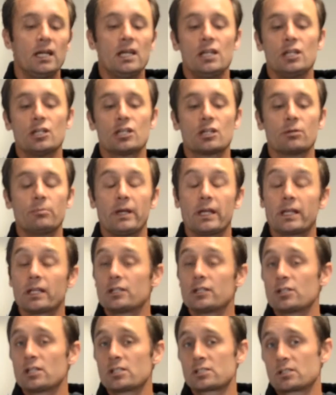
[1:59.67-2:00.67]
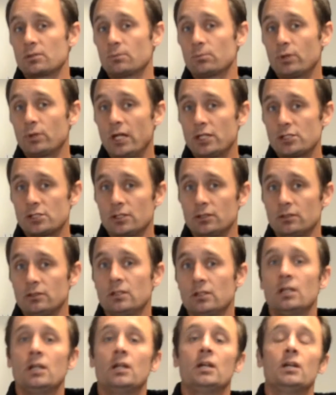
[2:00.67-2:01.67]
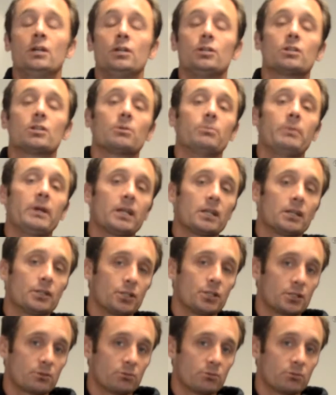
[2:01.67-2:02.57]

You can make it adjust compression, you can make it adjust